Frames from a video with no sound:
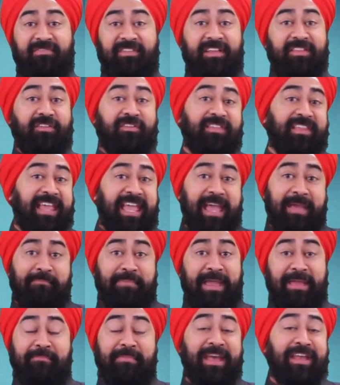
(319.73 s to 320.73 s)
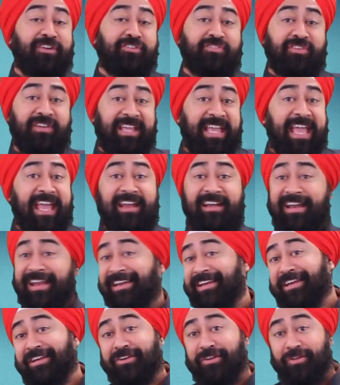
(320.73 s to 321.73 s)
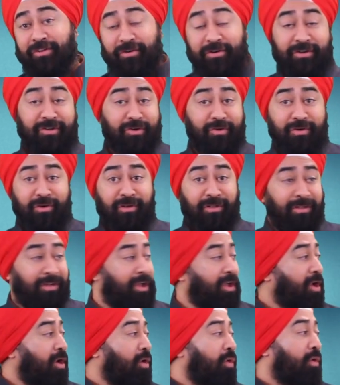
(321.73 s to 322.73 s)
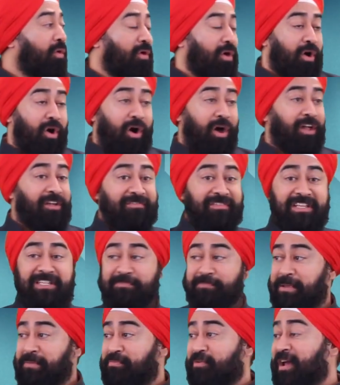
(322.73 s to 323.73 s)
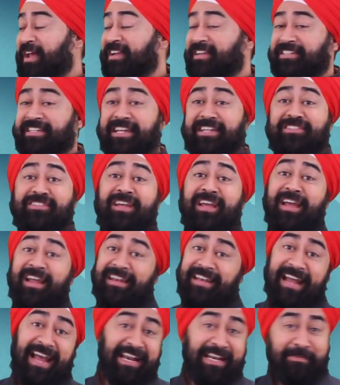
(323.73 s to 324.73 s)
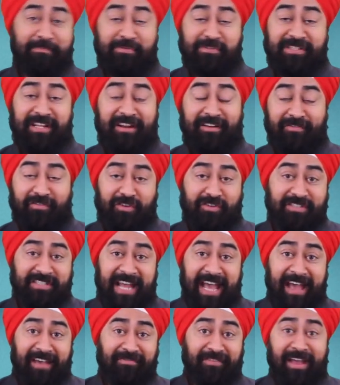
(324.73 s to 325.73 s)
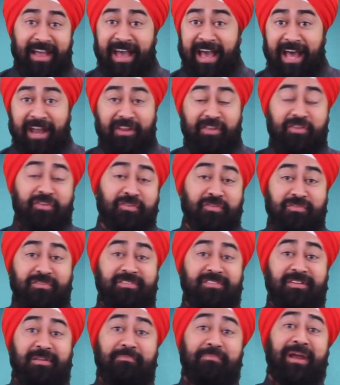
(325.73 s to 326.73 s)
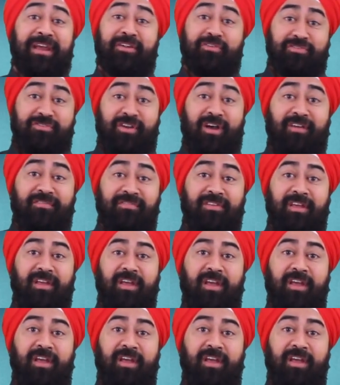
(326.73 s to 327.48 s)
Either the campaign manager and candidate need to learn Google, or all of these people had to teach 90% of their staff how to use Microsoft.